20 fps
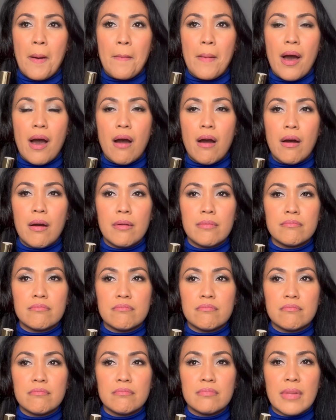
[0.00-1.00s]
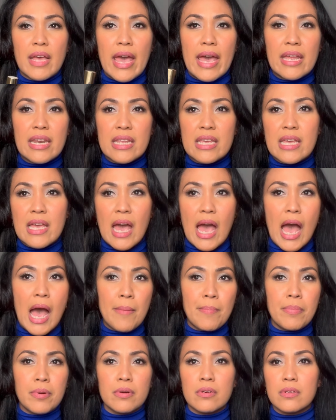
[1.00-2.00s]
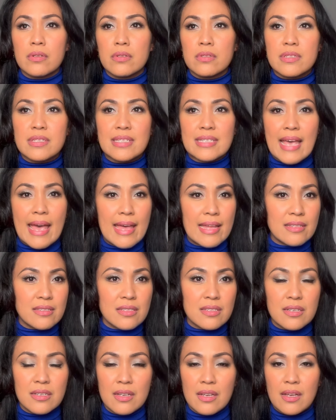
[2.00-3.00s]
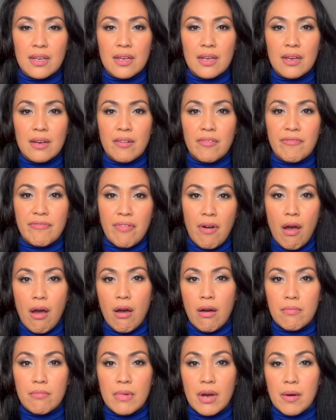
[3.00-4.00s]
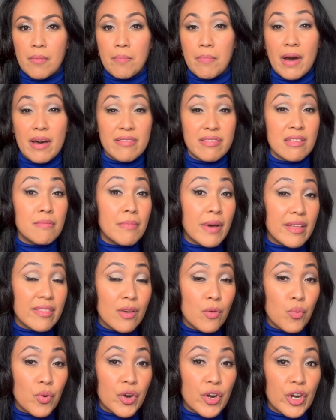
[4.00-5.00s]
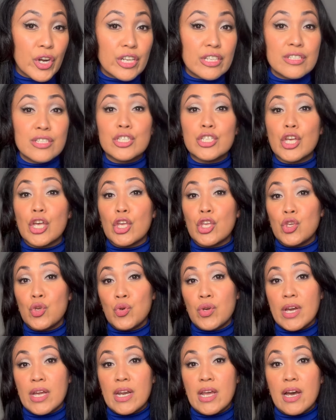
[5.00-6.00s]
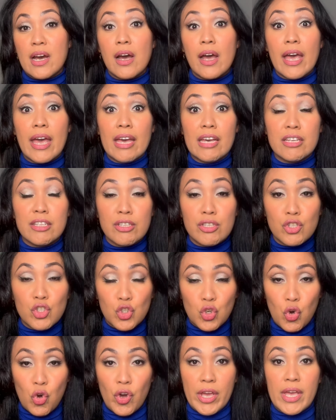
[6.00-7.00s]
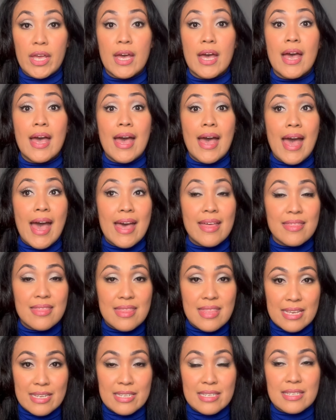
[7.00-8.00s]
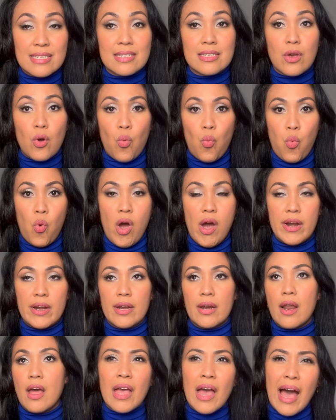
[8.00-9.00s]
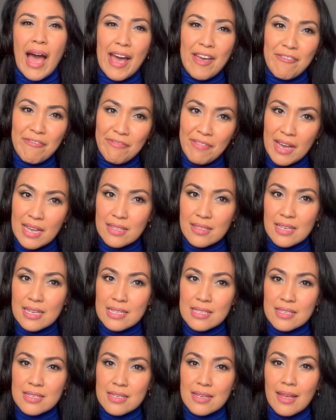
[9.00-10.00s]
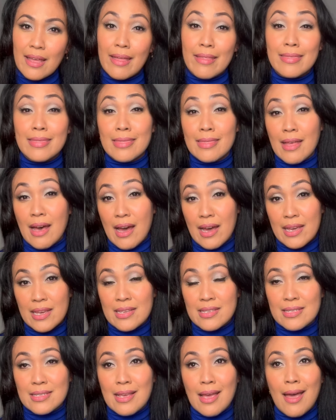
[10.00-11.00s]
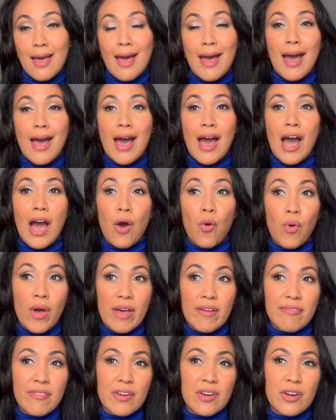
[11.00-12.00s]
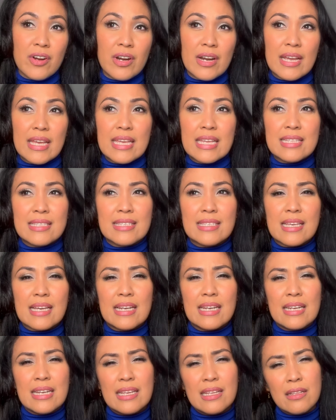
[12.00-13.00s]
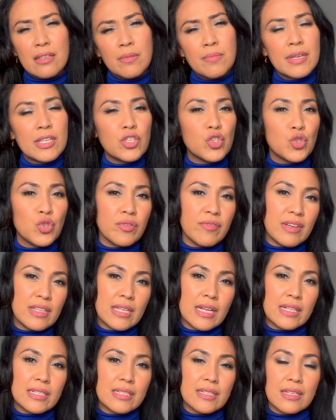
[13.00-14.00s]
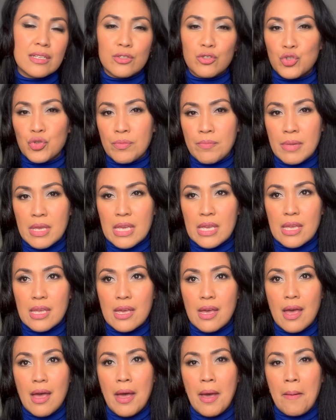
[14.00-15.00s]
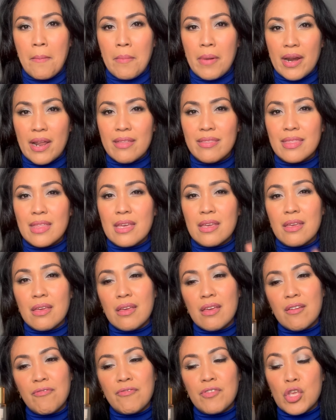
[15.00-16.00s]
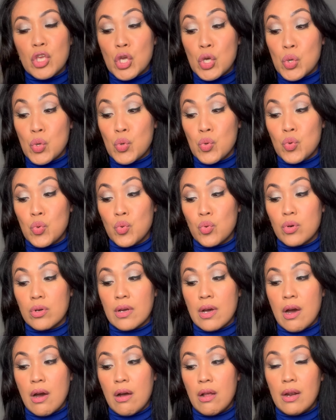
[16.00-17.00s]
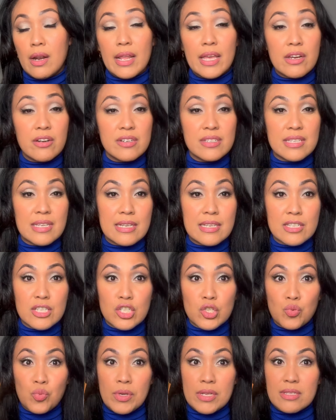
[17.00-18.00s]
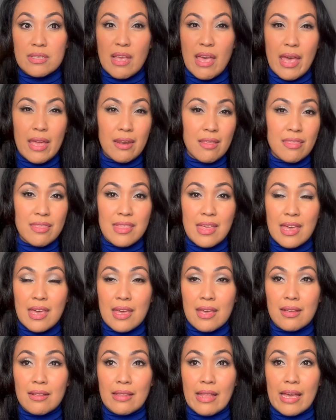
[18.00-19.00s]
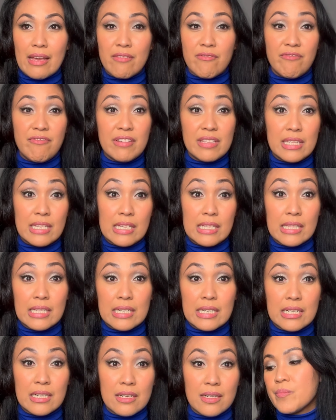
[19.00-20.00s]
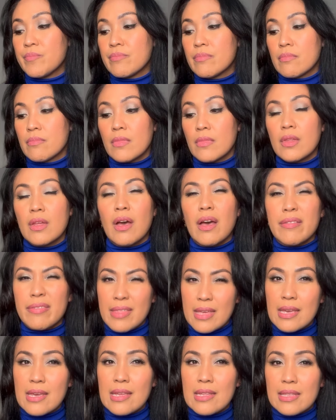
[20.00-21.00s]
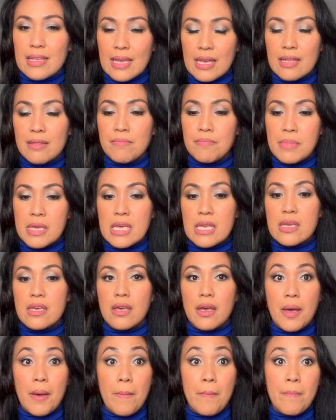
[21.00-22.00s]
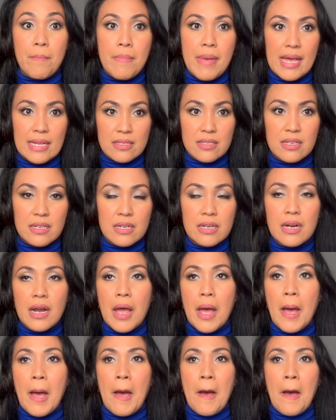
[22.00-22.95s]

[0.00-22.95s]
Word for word: um, any apple scent from Bath & Body Works, you're gonna enjoy this one. I find it nice However, it's a little bit juvenile to me, but I think if you uh, layer this with anything like vanilla, I think it can be better.